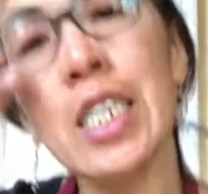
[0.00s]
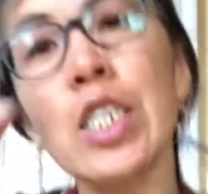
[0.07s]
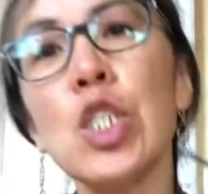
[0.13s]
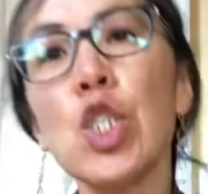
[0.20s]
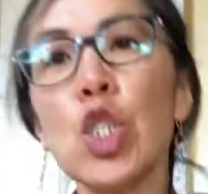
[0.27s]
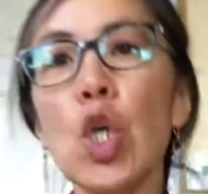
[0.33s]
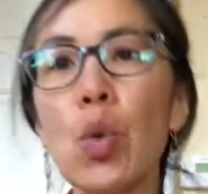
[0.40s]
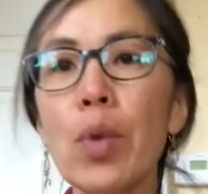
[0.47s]

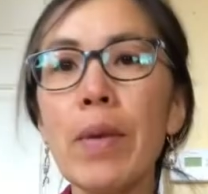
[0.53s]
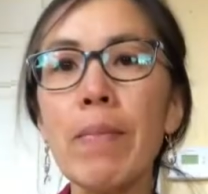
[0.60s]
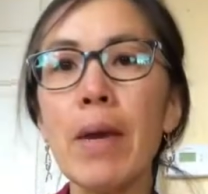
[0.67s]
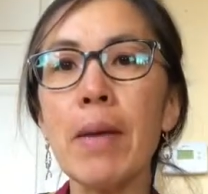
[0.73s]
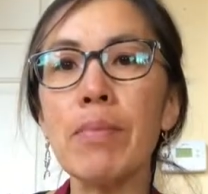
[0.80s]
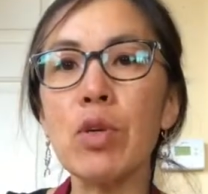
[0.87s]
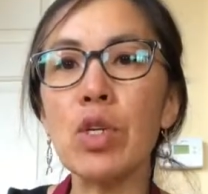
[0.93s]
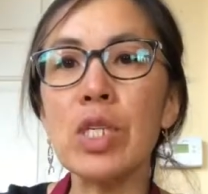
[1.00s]
so
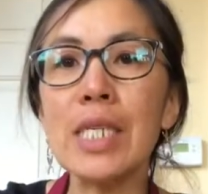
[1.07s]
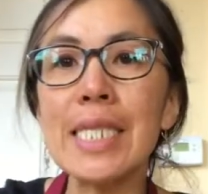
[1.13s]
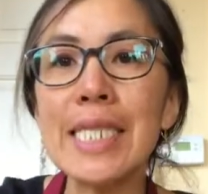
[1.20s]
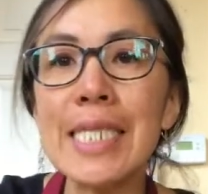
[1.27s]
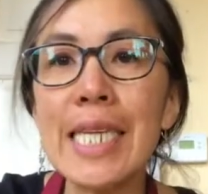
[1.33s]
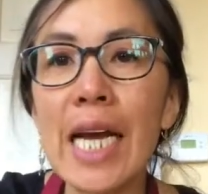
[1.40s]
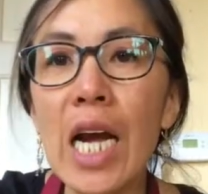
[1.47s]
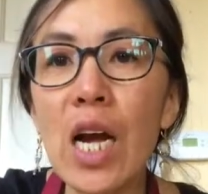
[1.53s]
remember, you
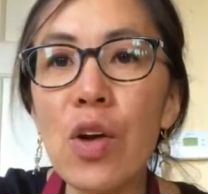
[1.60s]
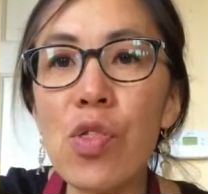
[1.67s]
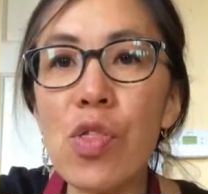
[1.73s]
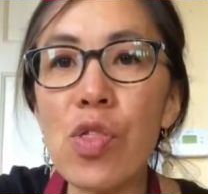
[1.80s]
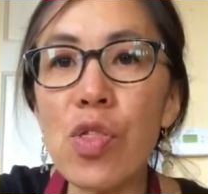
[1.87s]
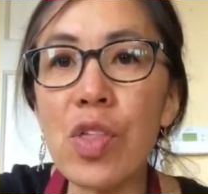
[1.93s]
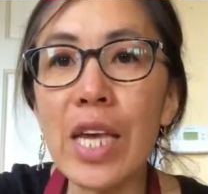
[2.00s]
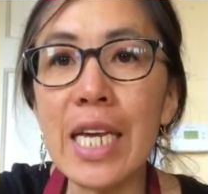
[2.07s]
see how
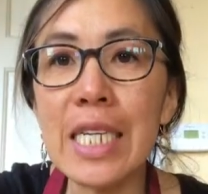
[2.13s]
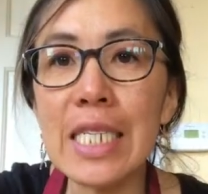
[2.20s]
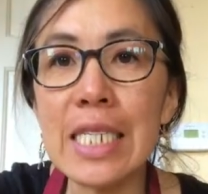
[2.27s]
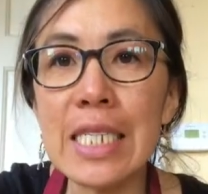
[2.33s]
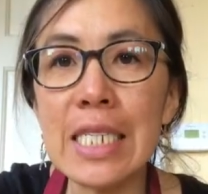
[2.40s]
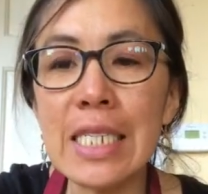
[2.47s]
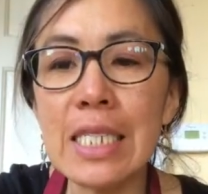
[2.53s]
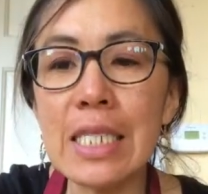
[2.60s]
thin it
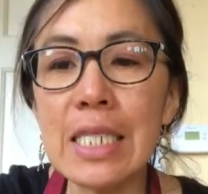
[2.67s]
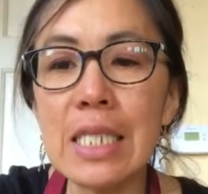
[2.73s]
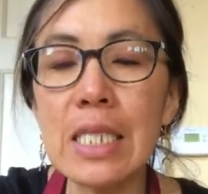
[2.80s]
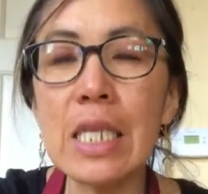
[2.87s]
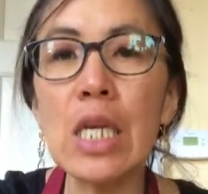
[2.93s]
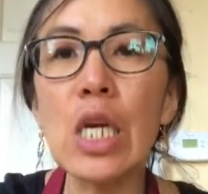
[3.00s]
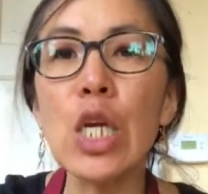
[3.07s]
is?